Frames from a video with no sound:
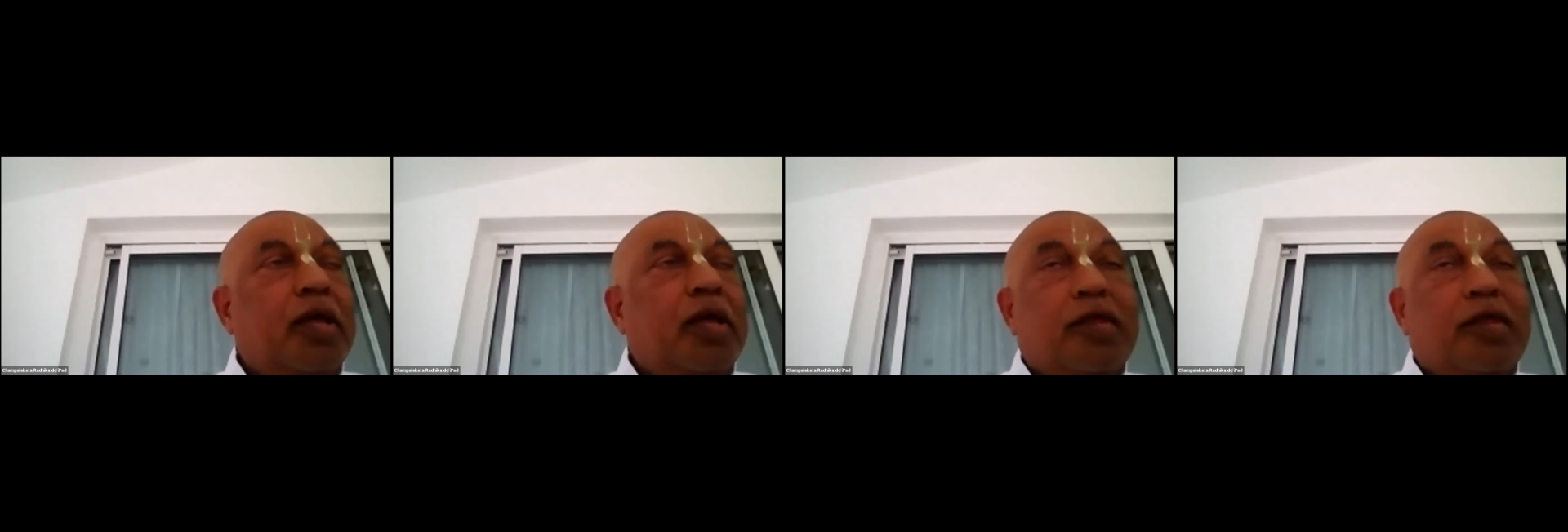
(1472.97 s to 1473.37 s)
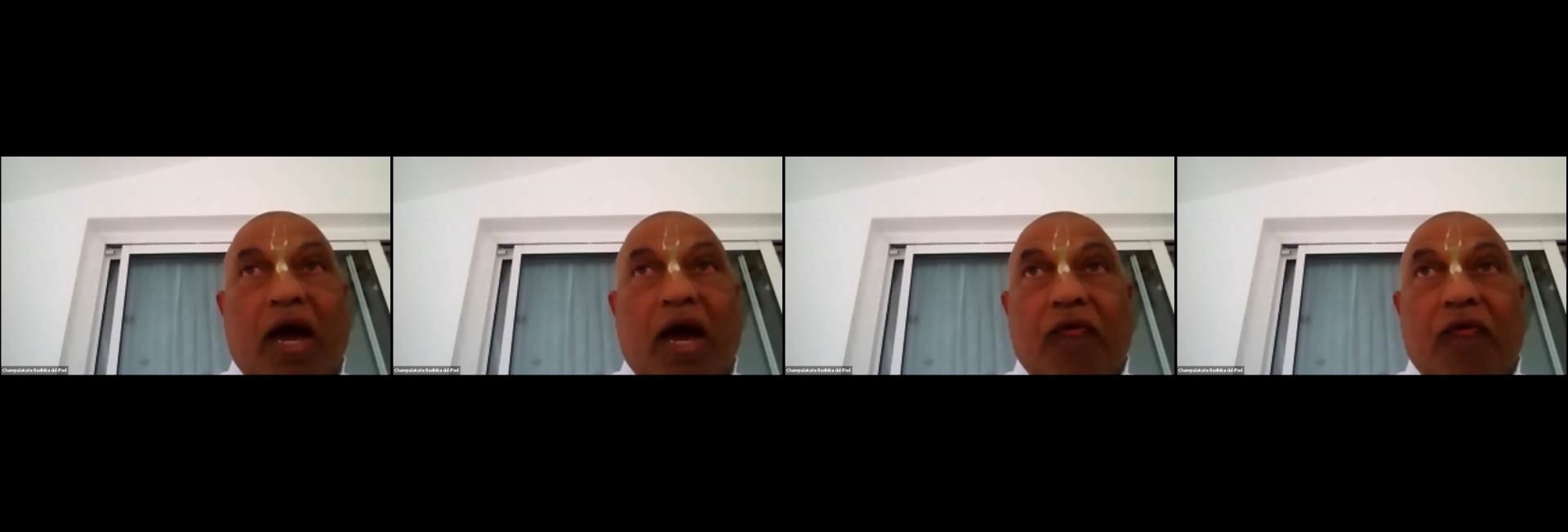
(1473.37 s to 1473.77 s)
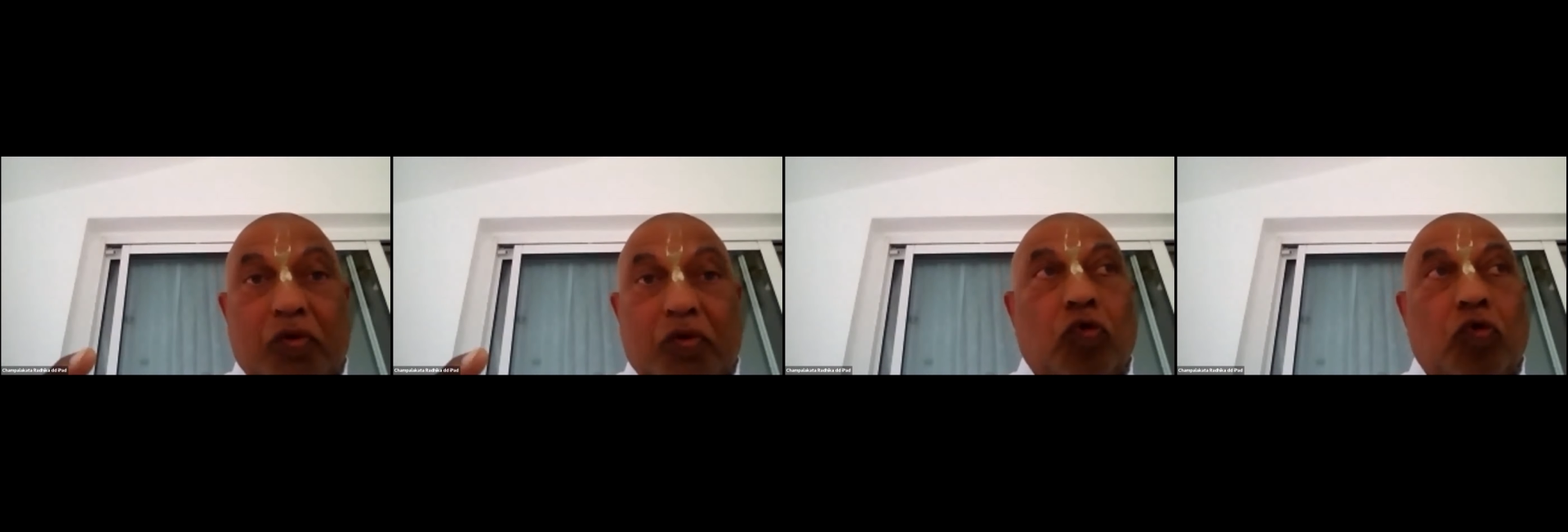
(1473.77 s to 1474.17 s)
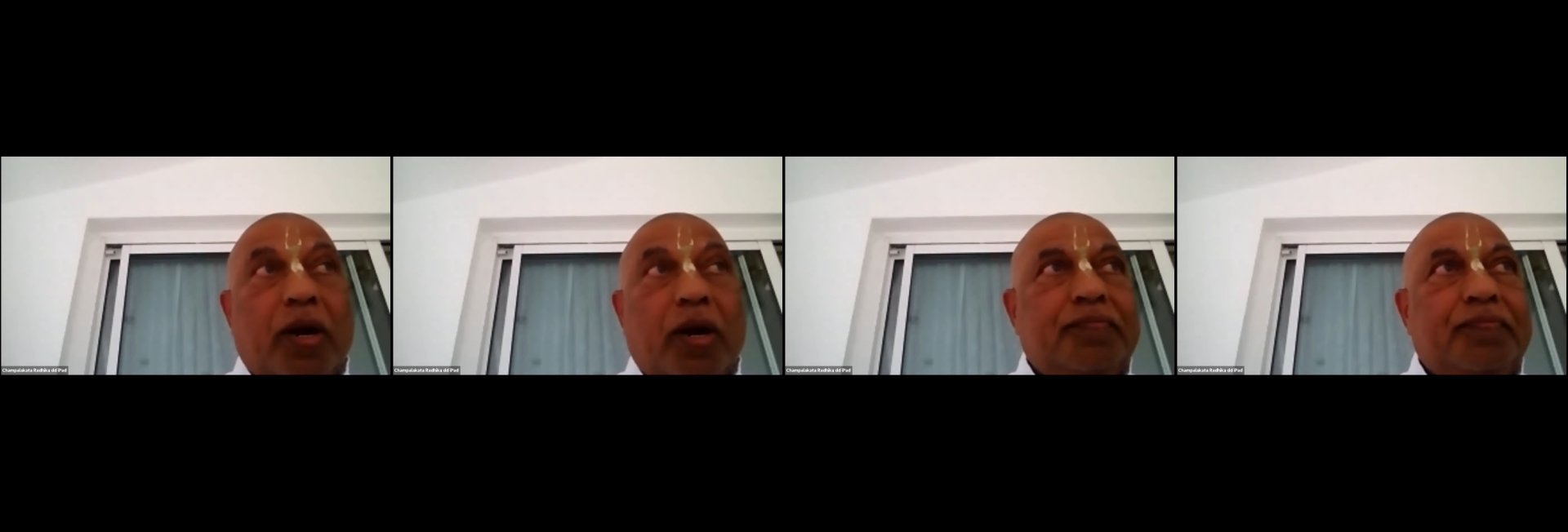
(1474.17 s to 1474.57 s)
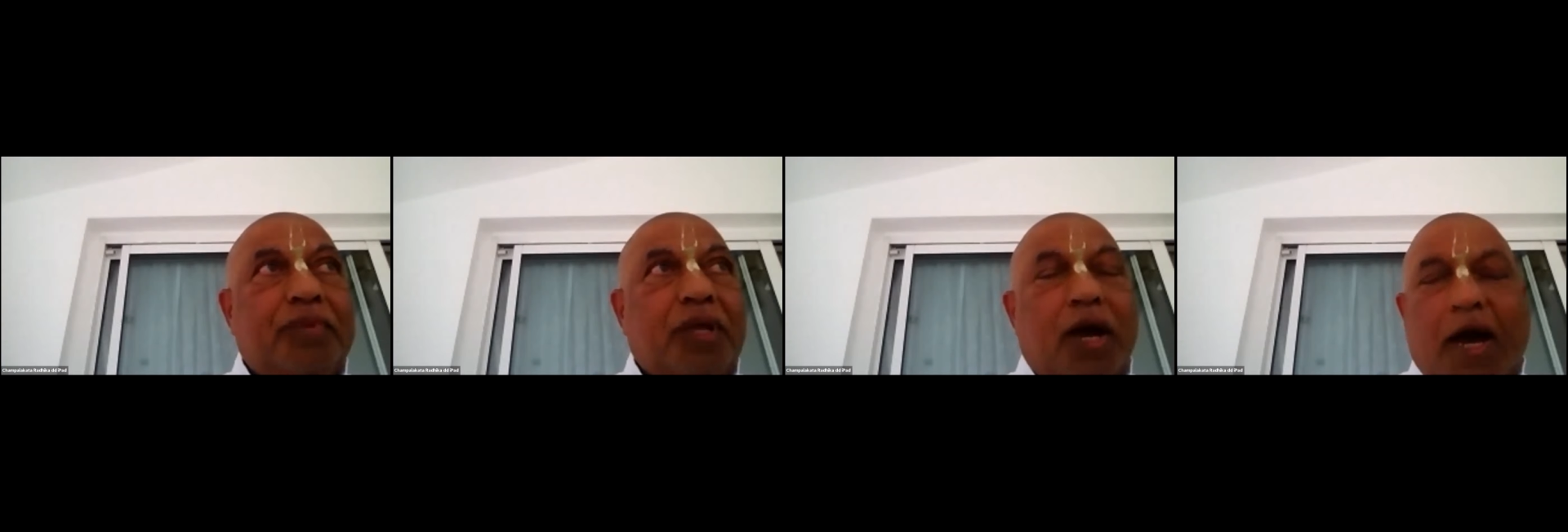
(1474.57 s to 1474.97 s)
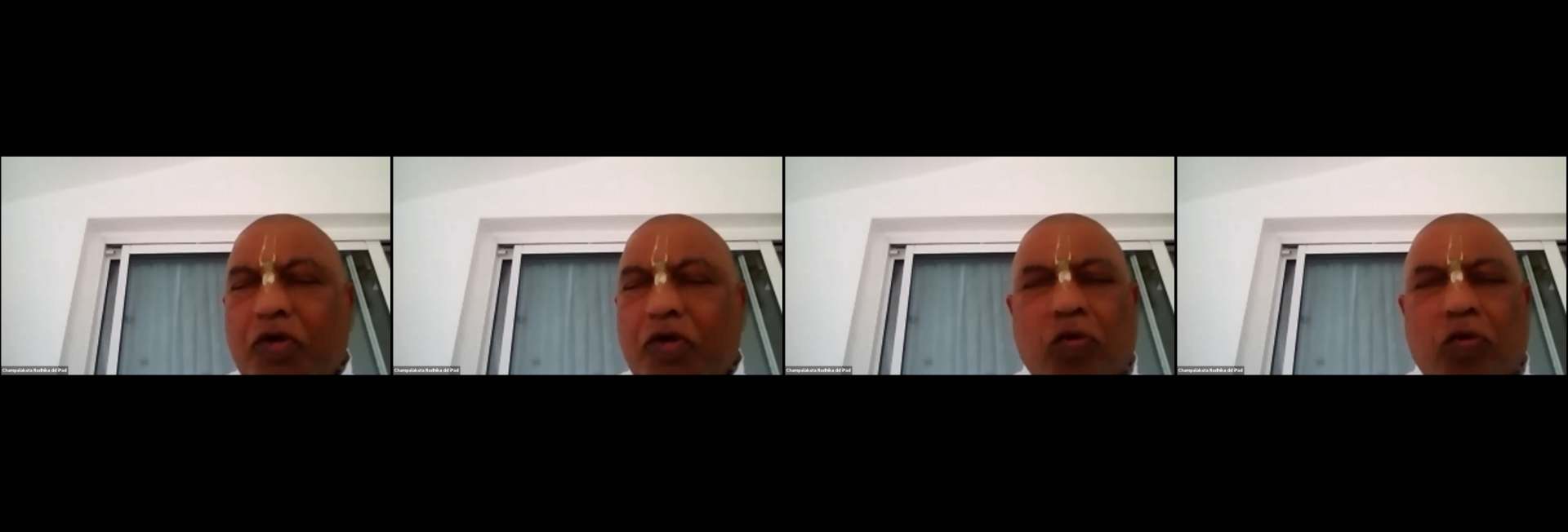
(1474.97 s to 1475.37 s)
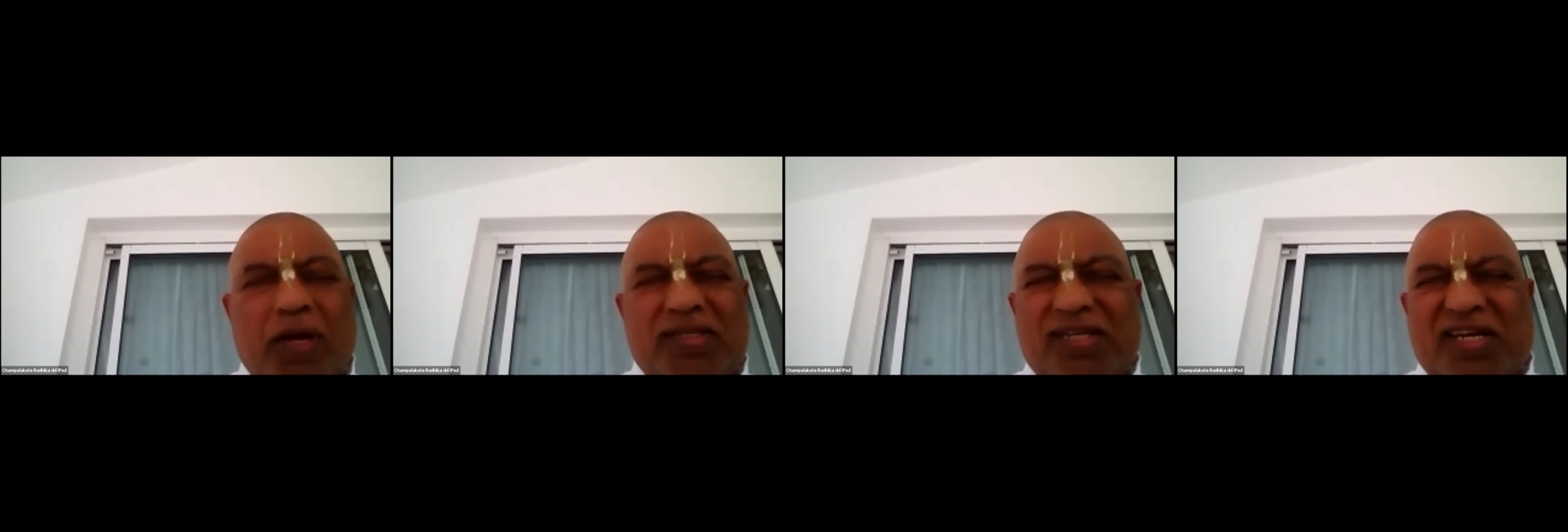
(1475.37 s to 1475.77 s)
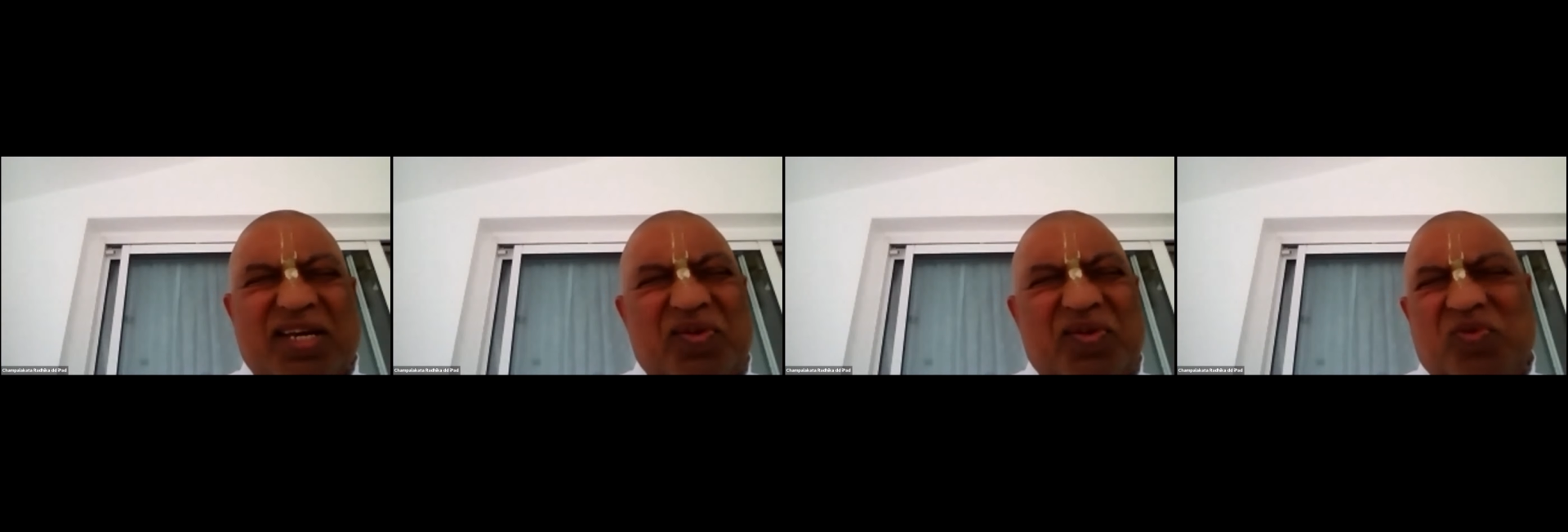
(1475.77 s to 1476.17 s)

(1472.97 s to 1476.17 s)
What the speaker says: So I went to Guru Maharaj. I said, Guru Maharaj, can you do me